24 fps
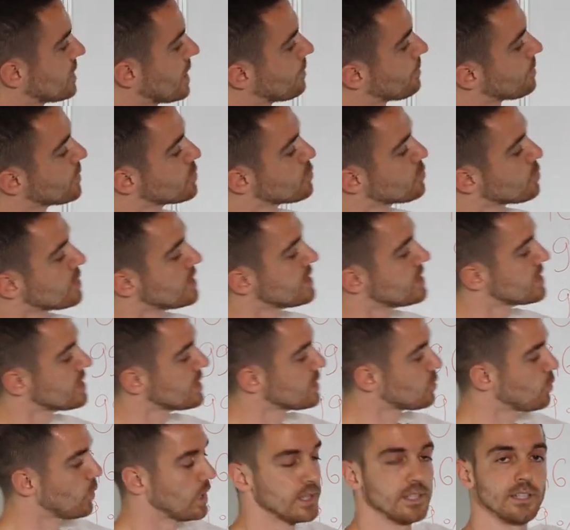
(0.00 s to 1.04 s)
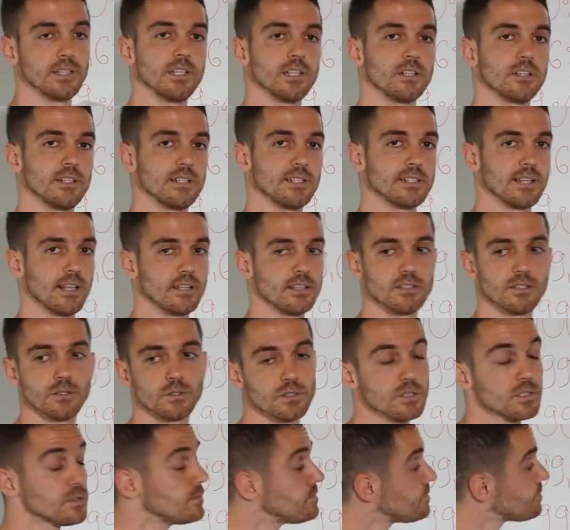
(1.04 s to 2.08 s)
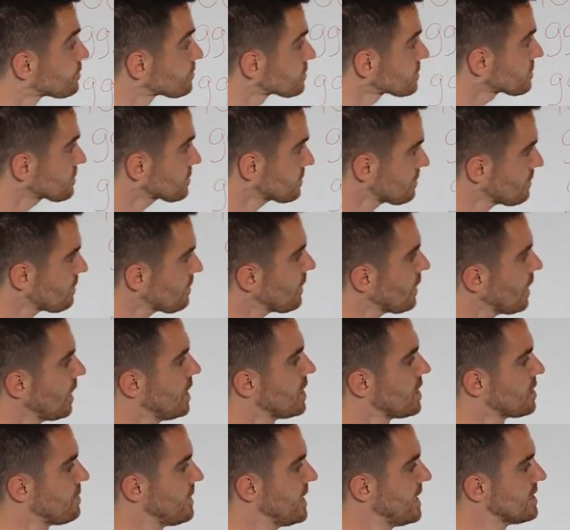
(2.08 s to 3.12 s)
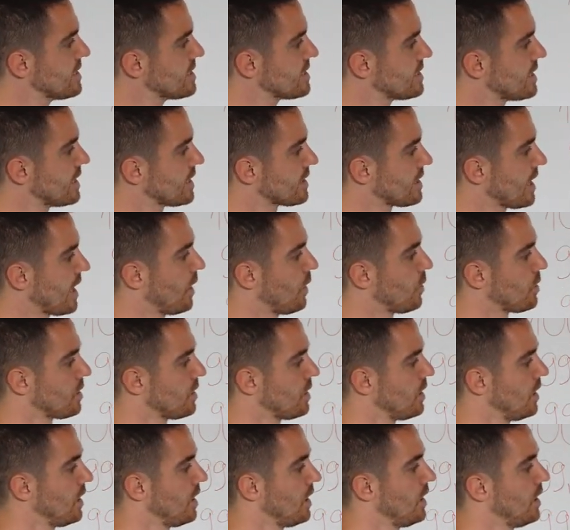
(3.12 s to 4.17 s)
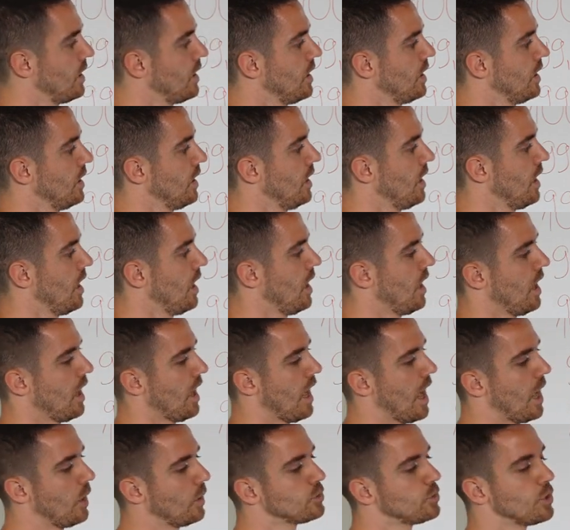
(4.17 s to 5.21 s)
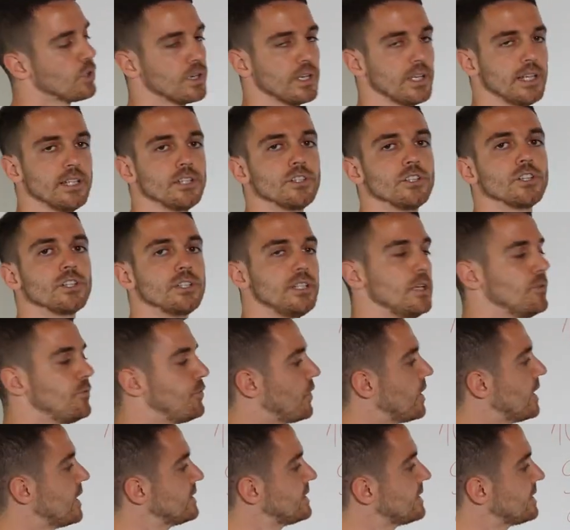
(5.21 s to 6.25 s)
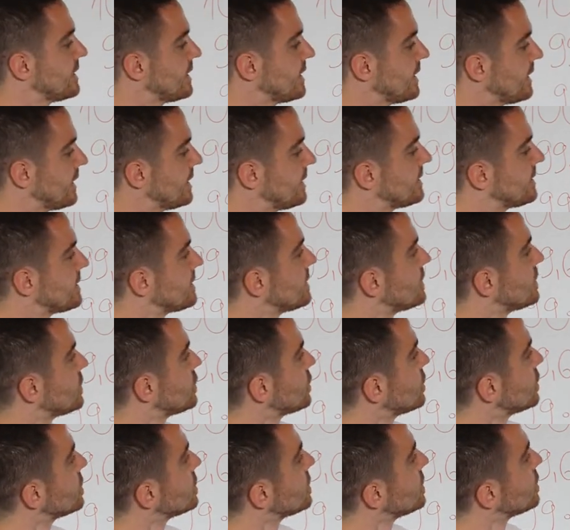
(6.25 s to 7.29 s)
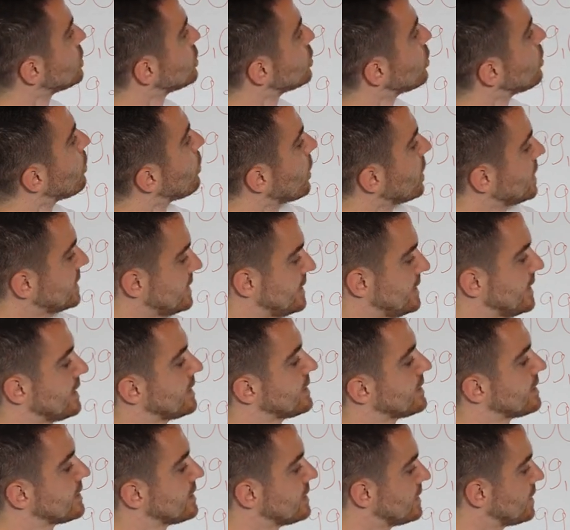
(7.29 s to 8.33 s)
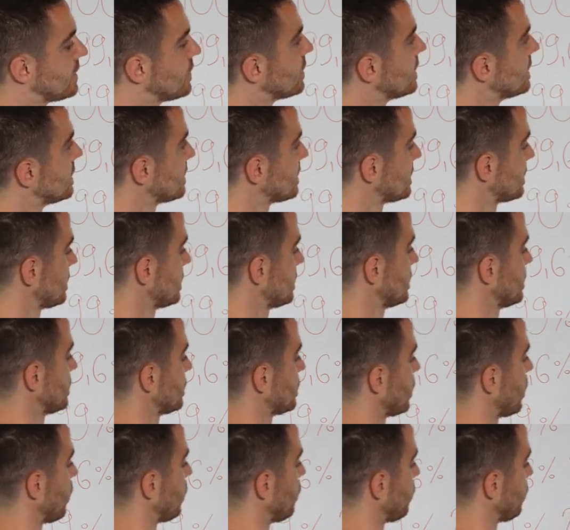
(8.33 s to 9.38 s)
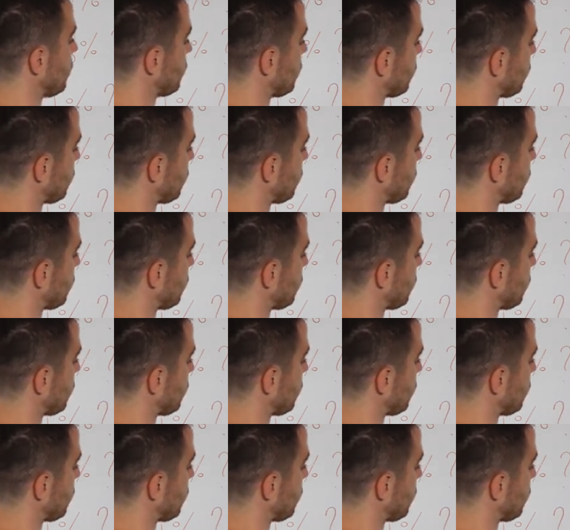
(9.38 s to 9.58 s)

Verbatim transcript: temperature is 20 degrees Celsius. It means that our outdoor-indoor difference is 32.6 degrees. So